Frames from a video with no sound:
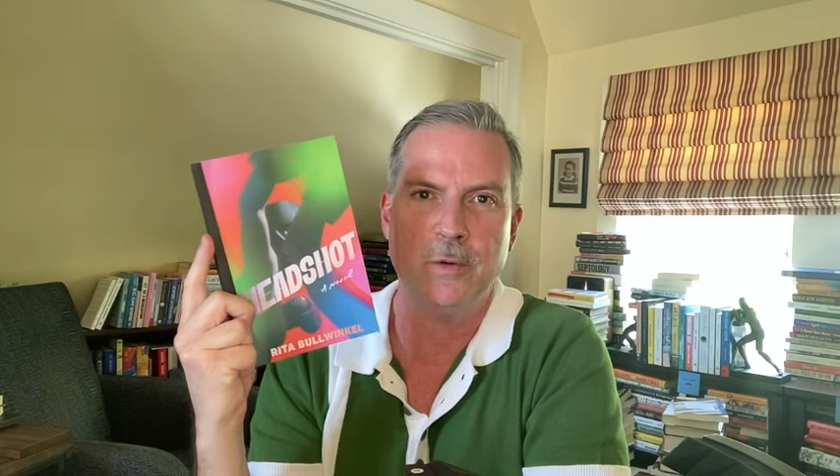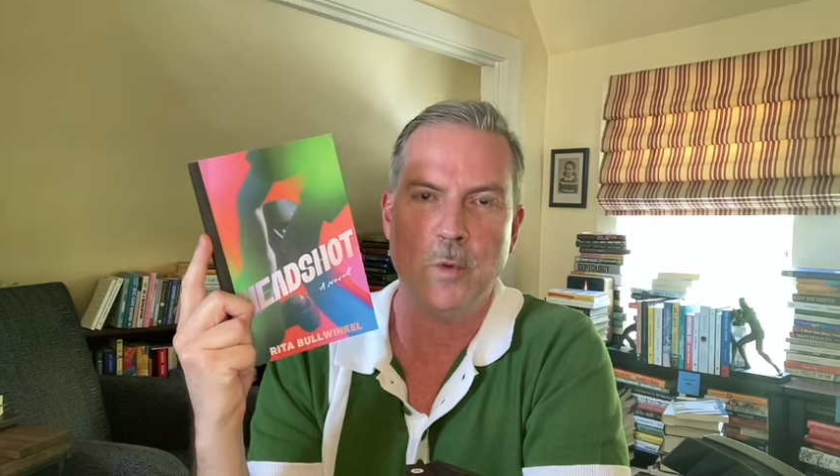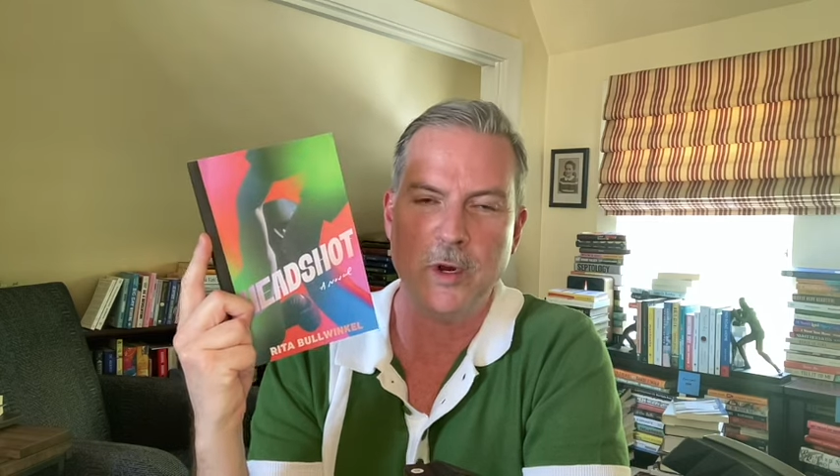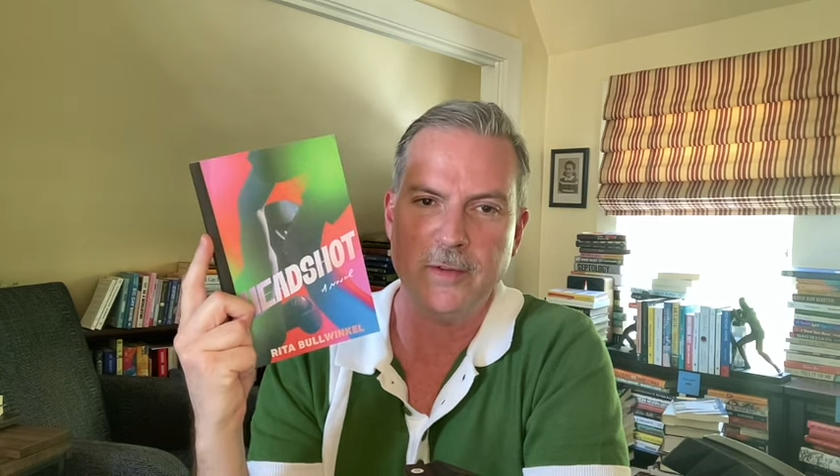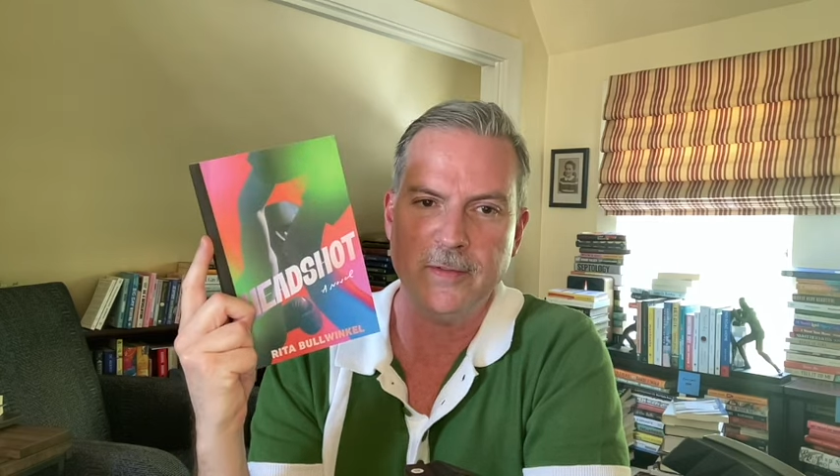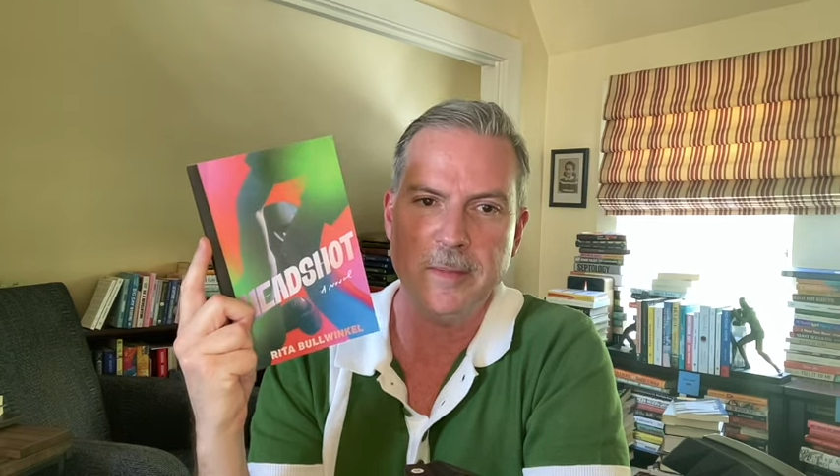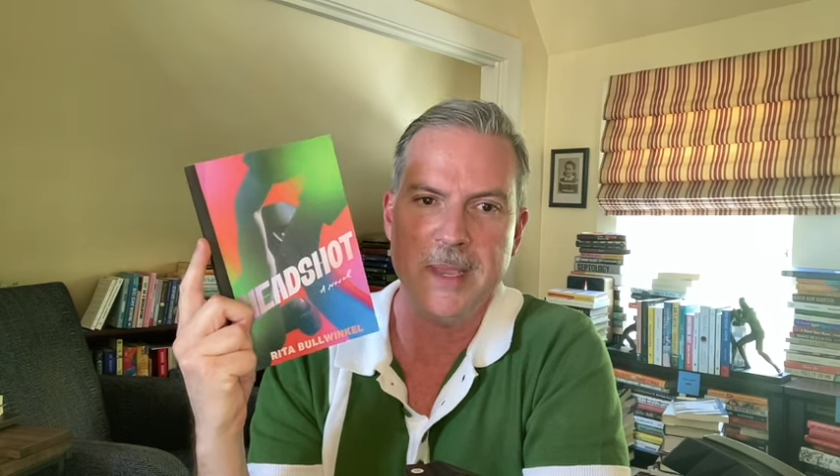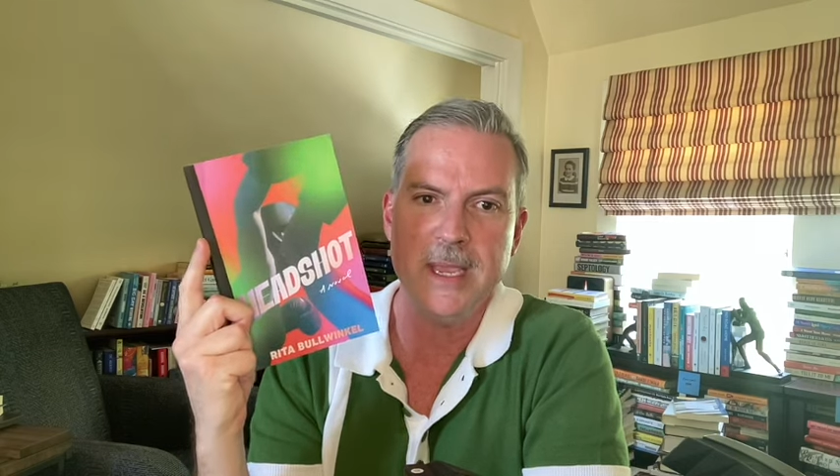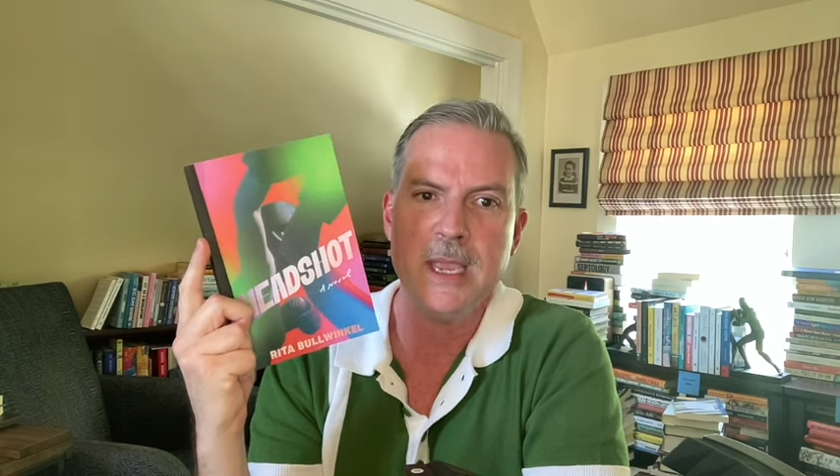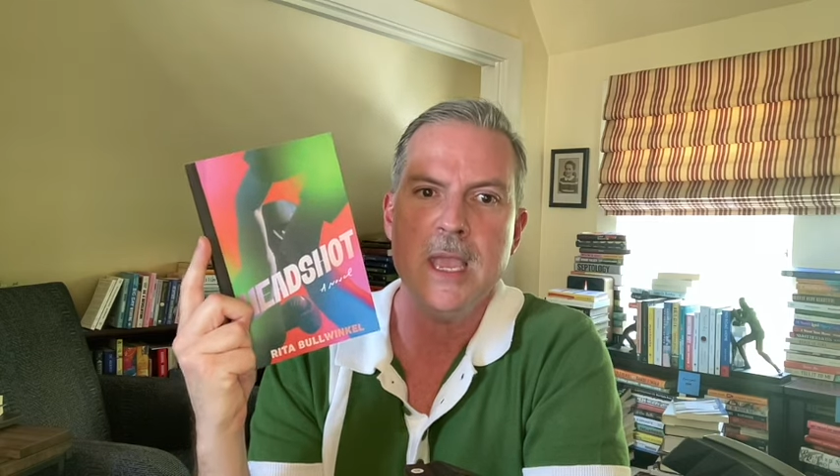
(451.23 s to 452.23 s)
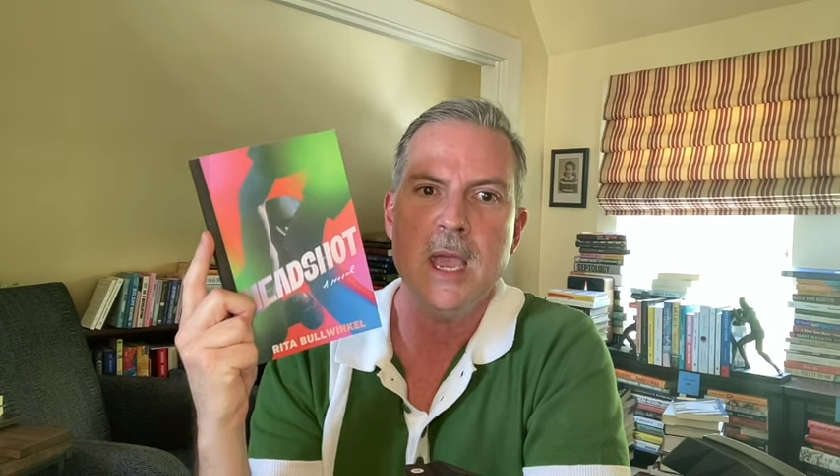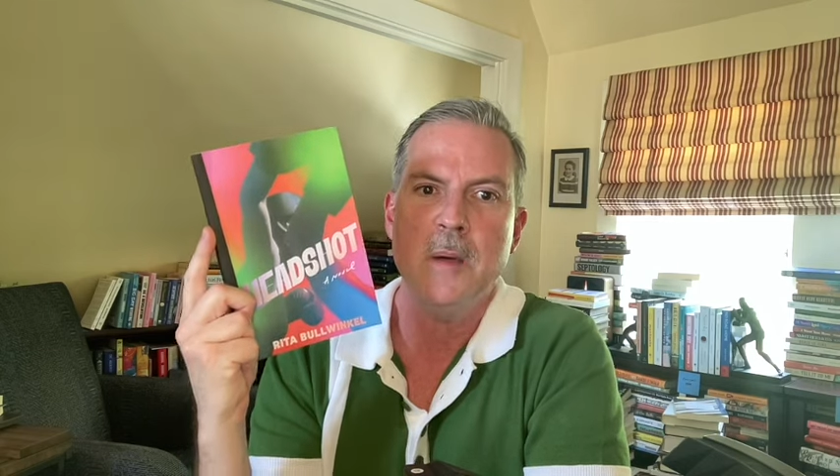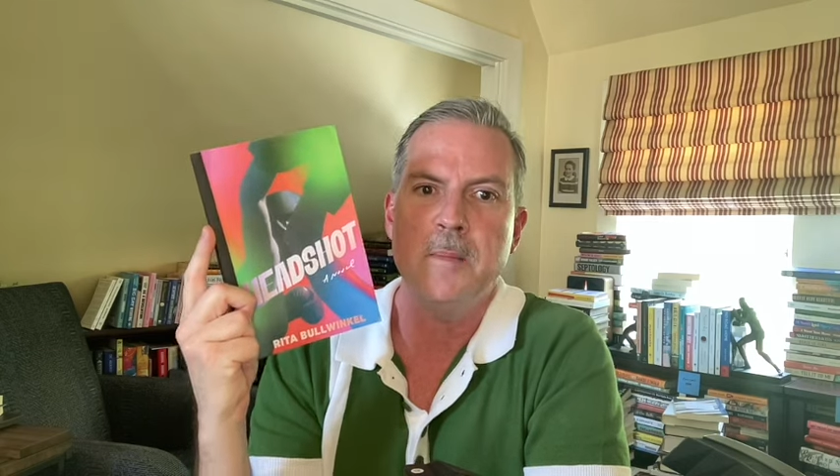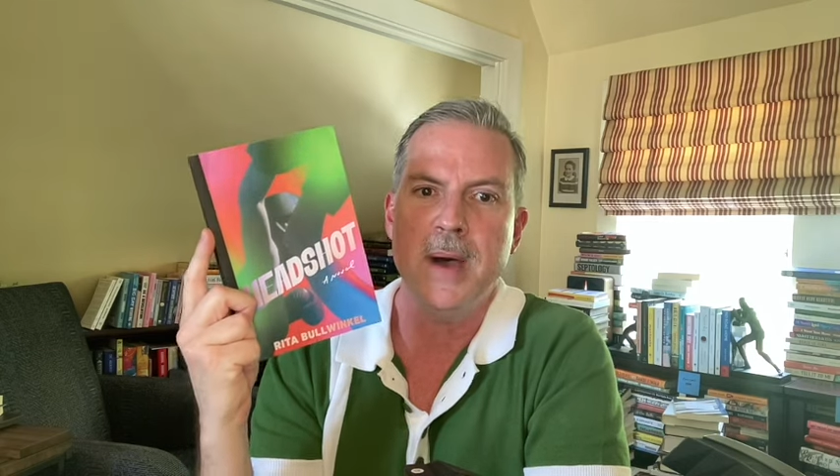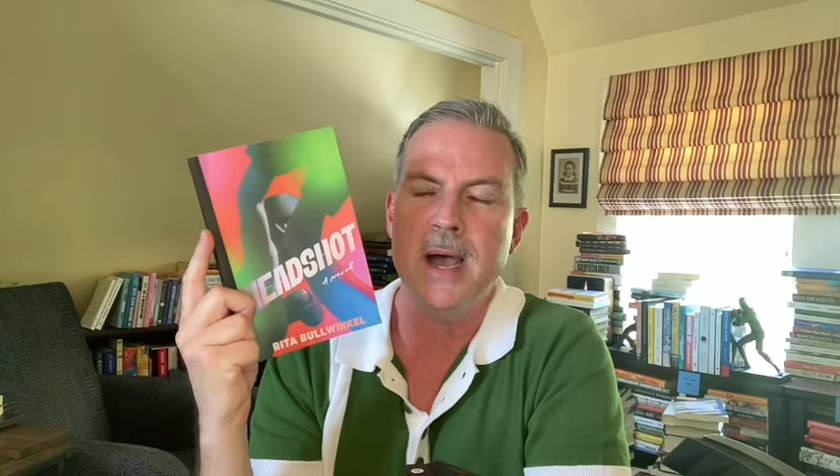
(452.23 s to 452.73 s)
worked for me,
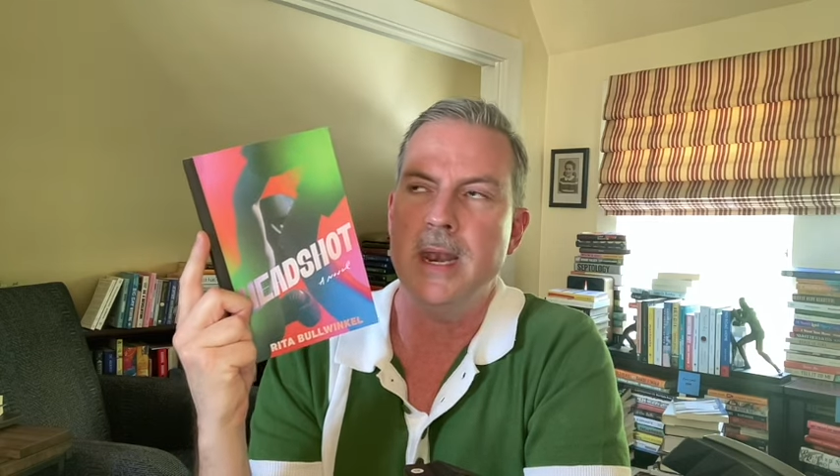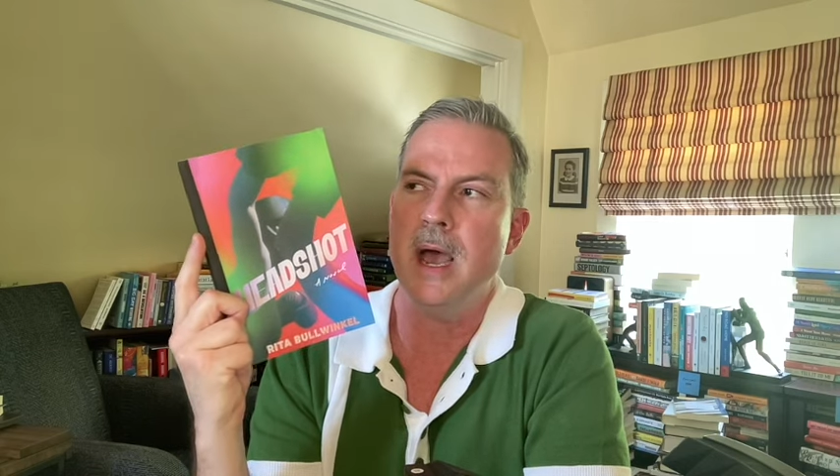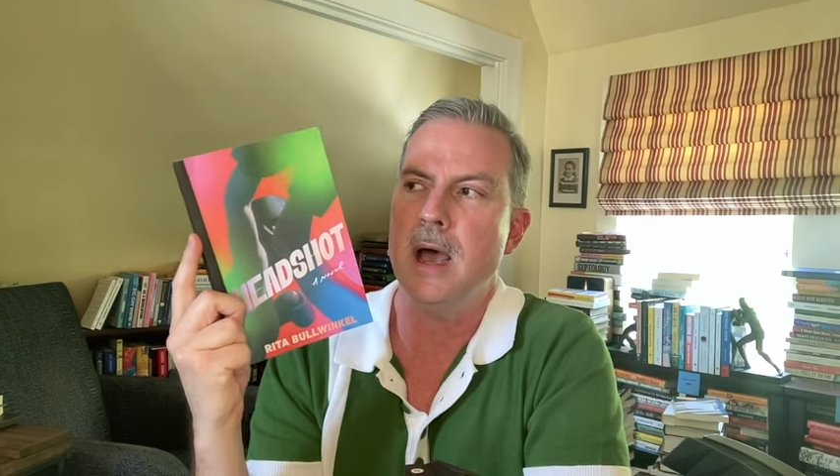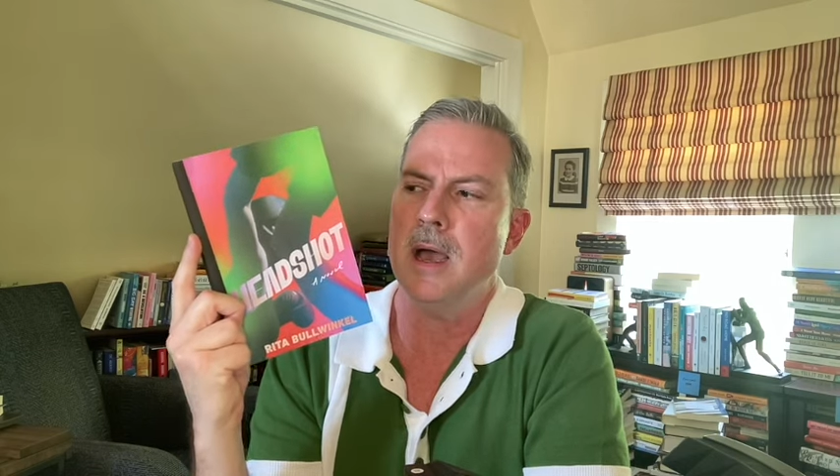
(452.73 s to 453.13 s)
but